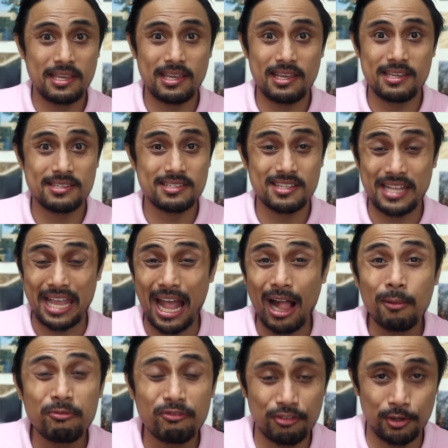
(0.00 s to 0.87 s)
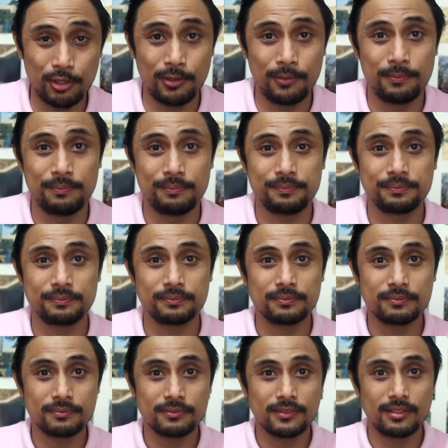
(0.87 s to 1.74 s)
Is it helpful?
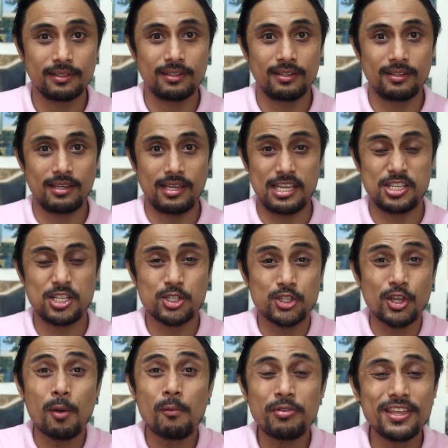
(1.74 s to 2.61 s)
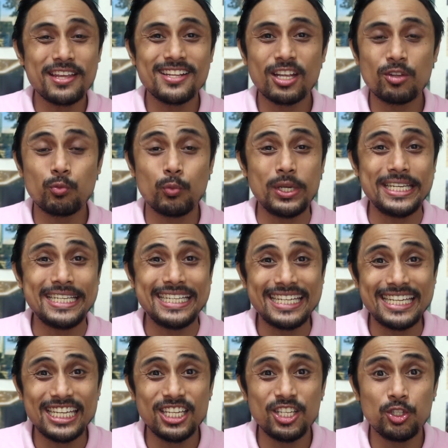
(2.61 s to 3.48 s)
Is it something that we
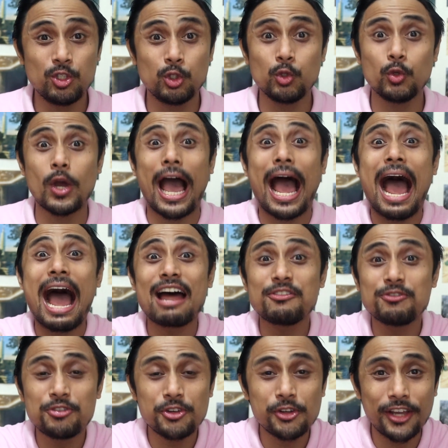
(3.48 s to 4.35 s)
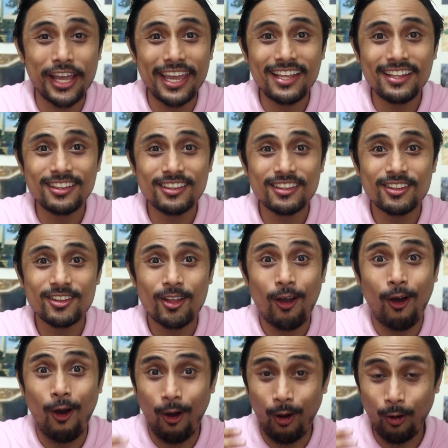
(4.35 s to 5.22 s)
need to advocate
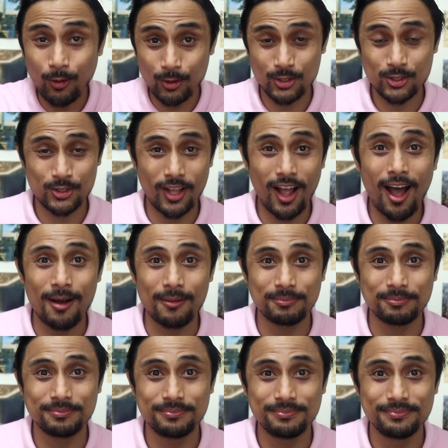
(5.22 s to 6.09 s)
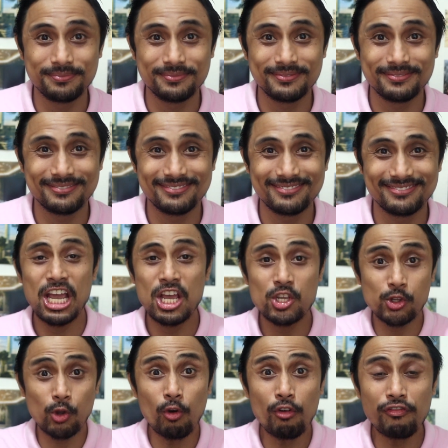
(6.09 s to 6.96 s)
or stop?
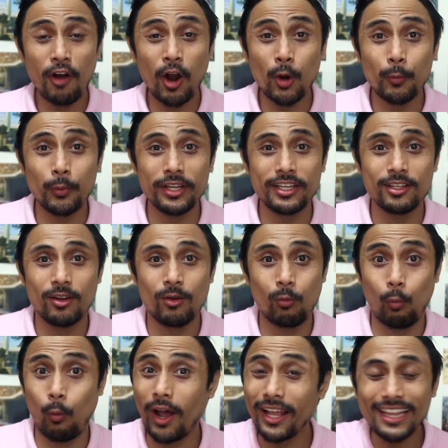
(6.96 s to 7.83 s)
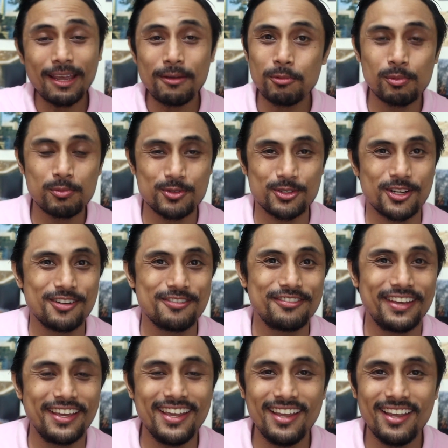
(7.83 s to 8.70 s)
So far, with what I'm
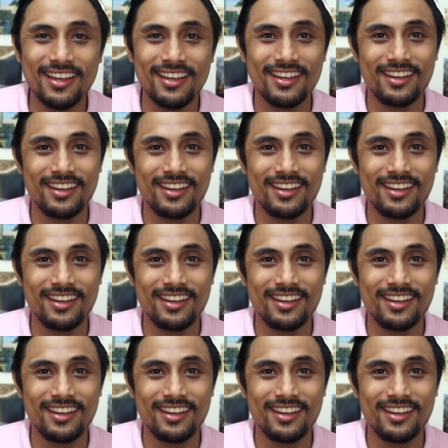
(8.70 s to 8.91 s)
observing,